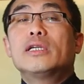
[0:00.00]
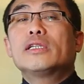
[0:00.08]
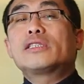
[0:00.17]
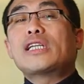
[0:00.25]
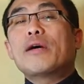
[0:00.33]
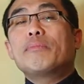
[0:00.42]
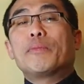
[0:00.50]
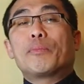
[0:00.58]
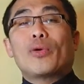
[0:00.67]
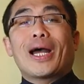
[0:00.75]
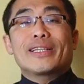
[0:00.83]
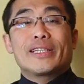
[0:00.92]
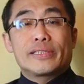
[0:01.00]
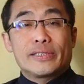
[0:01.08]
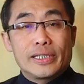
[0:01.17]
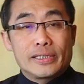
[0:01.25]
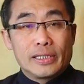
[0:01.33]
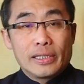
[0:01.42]
Some
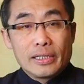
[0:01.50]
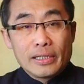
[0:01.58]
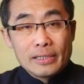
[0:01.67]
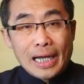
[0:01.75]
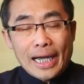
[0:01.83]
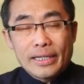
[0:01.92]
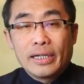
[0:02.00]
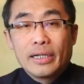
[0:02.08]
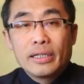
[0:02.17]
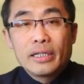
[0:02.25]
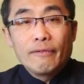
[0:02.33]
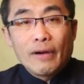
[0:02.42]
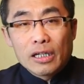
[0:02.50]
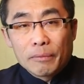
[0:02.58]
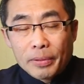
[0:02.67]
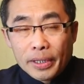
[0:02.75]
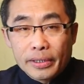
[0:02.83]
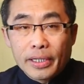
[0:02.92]
practices that
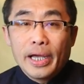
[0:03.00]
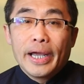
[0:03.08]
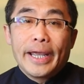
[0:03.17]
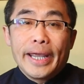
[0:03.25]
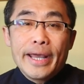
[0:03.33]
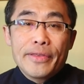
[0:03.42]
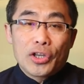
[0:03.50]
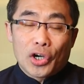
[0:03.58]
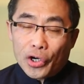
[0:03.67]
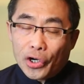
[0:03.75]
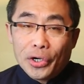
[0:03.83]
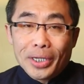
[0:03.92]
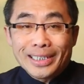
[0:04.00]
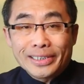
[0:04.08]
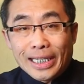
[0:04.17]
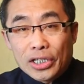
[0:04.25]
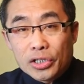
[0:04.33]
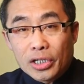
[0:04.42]
developed in the early
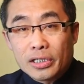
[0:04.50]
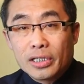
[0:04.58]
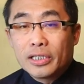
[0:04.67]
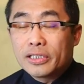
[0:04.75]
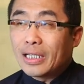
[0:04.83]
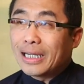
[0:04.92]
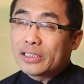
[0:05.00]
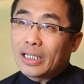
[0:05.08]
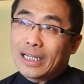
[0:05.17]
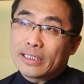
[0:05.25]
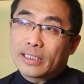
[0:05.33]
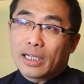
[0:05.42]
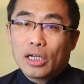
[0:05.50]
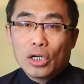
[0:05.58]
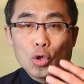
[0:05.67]
stages such as